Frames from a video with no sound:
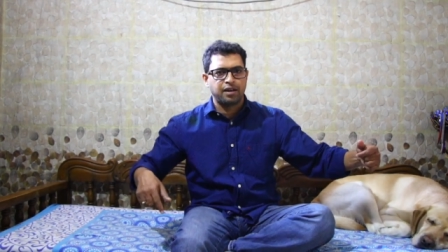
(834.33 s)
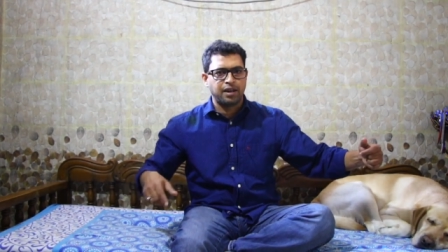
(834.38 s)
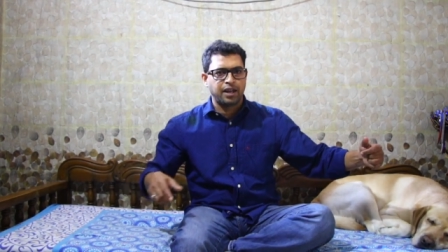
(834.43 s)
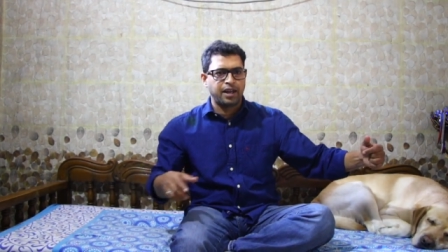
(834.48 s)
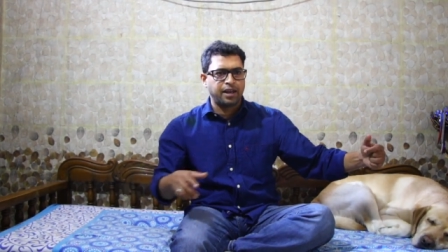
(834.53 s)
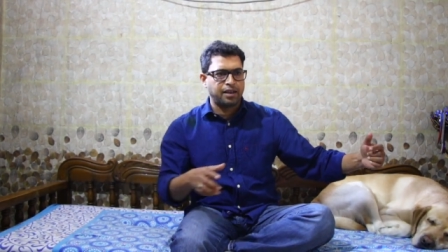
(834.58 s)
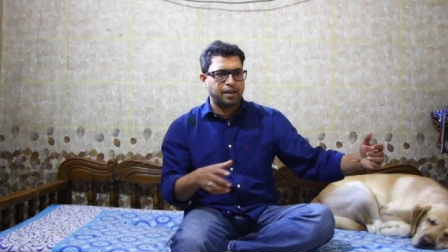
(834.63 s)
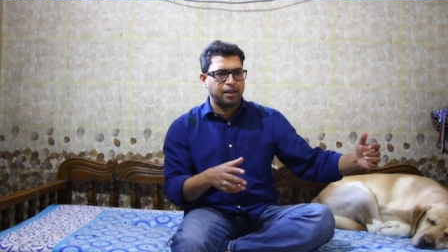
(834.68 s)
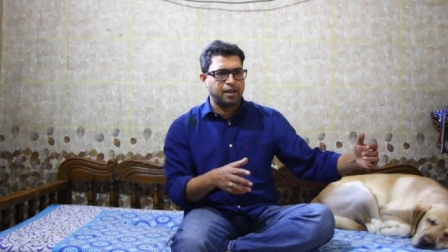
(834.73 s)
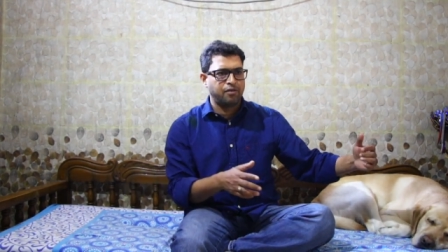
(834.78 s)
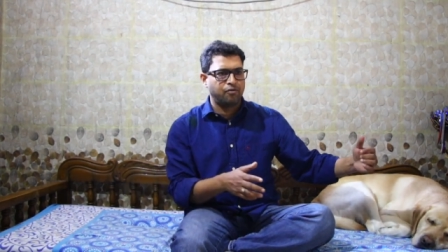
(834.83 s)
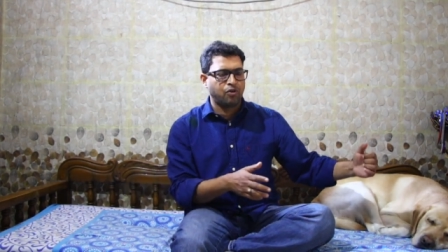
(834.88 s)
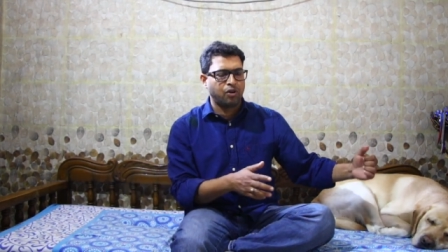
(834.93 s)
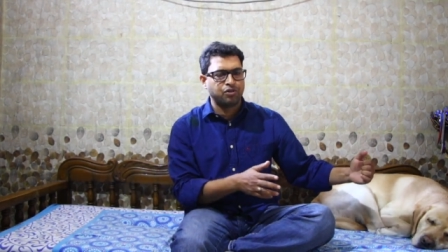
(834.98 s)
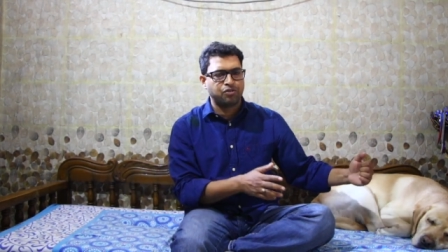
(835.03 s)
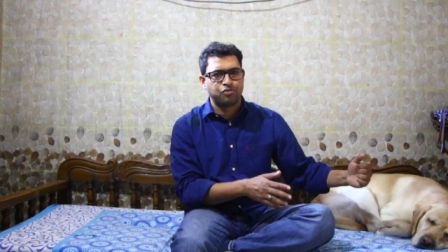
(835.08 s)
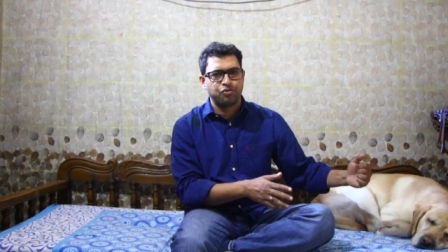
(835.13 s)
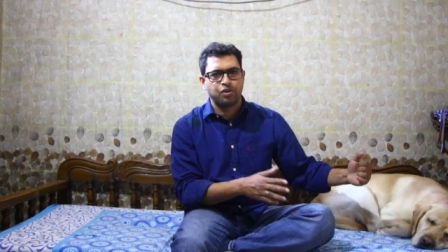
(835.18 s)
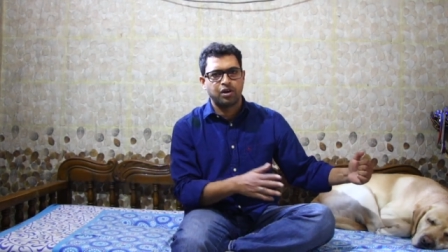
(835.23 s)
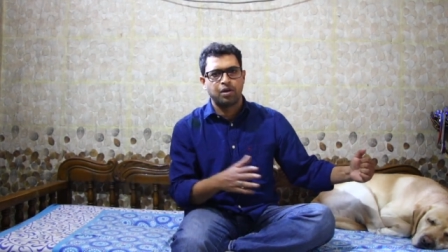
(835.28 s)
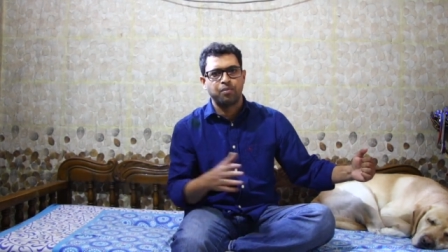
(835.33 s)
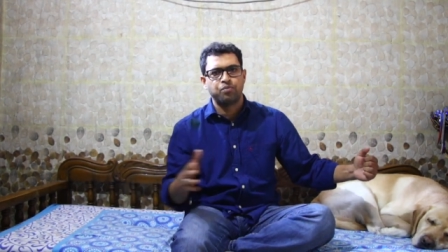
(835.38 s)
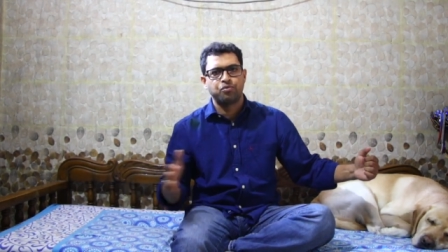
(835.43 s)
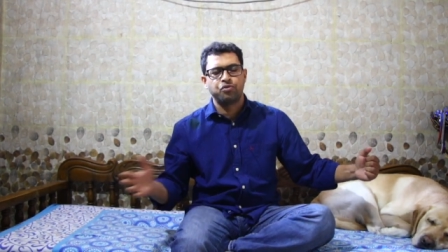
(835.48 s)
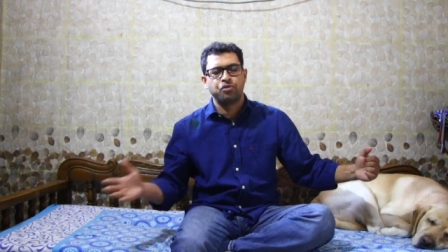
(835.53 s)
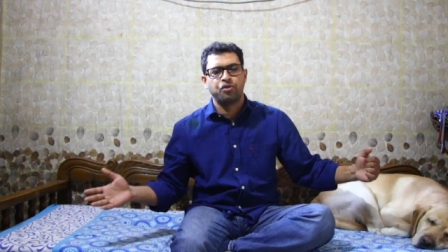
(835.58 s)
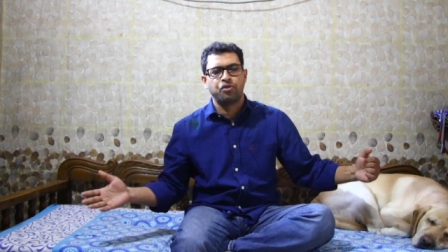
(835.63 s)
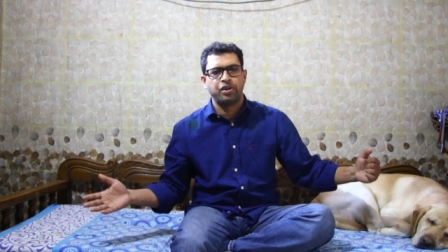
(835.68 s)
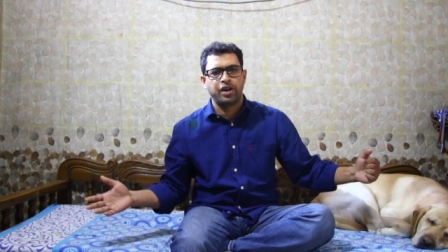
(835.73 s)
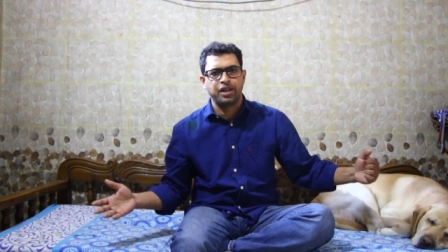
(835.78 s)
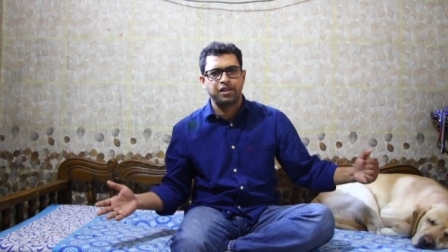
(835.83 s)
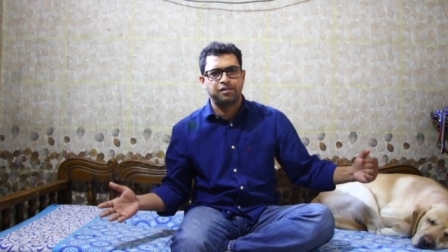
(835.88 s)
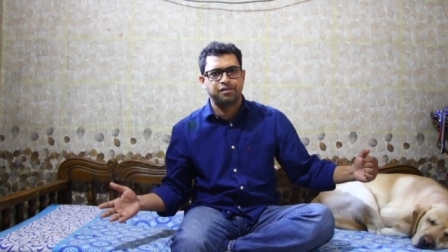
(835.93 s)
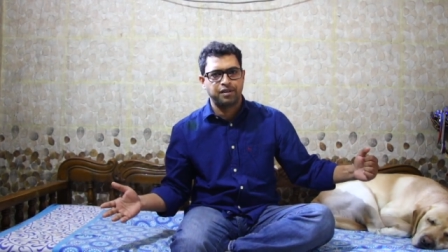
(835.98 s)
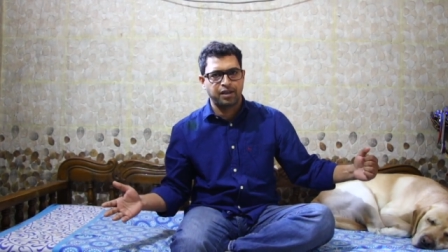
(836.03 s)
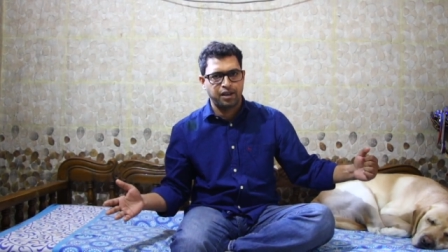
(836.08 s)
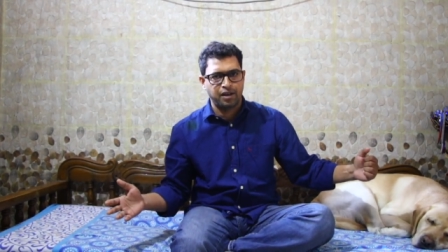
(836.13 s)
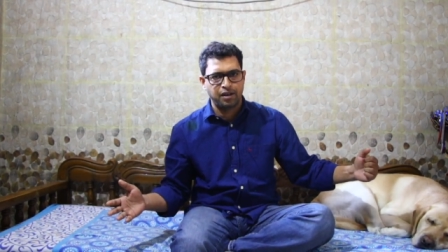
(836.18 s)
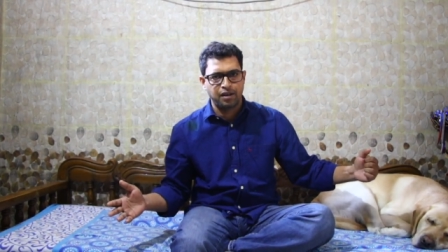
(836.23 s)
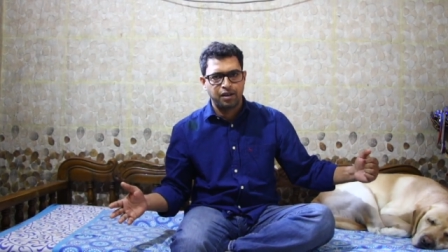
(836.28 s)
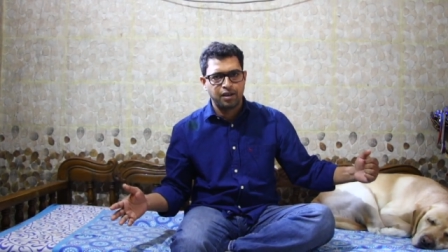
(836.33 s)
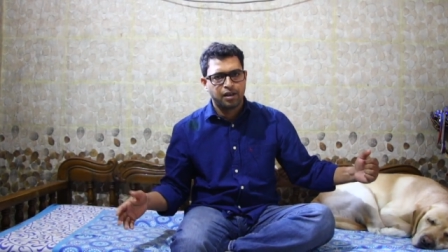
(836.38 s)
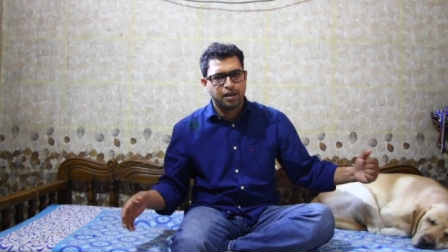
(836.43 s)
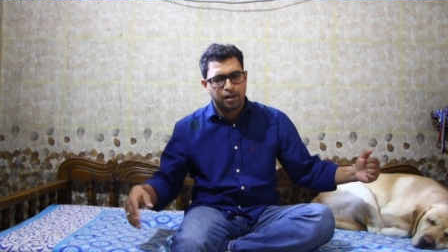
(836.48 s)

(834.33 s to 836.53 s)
like he wants to come to your right side,